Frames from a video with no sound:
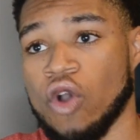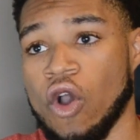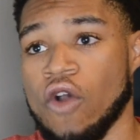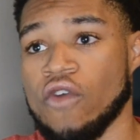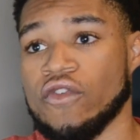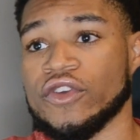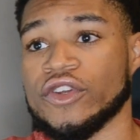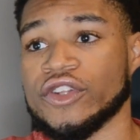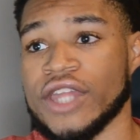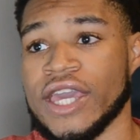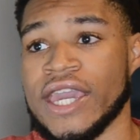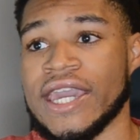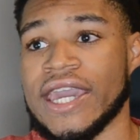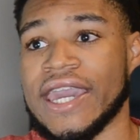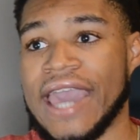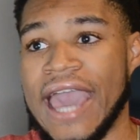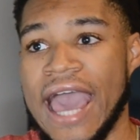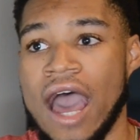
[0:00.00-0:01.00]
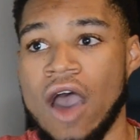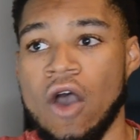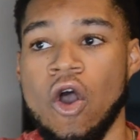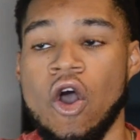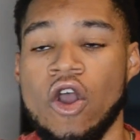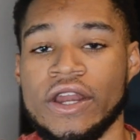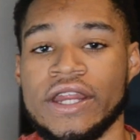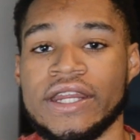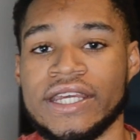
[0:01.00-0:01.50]
overthink how
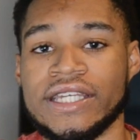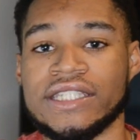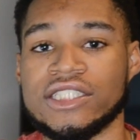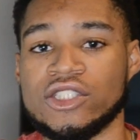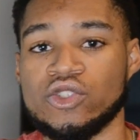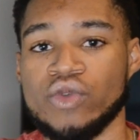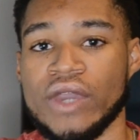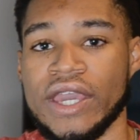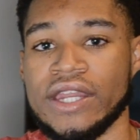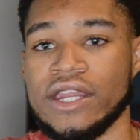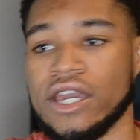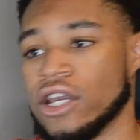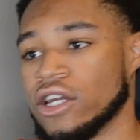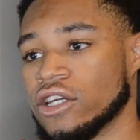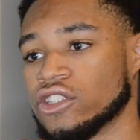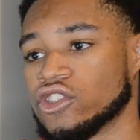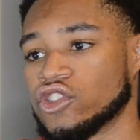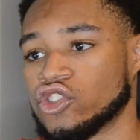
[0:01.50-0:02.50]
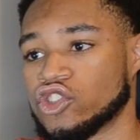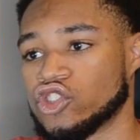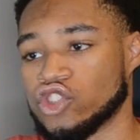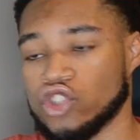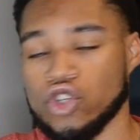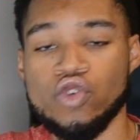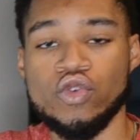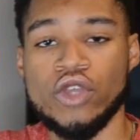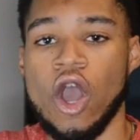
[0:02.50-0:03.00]
hard it is to get
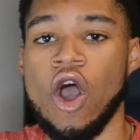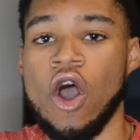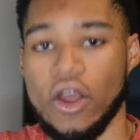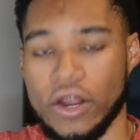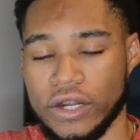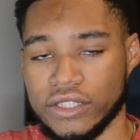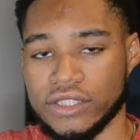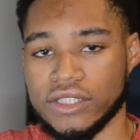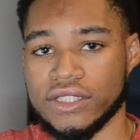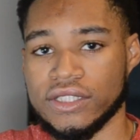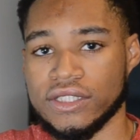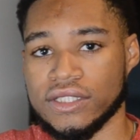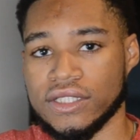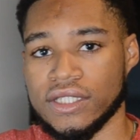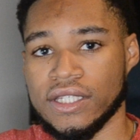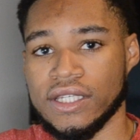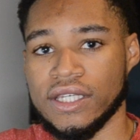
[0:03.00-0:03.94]
2 yards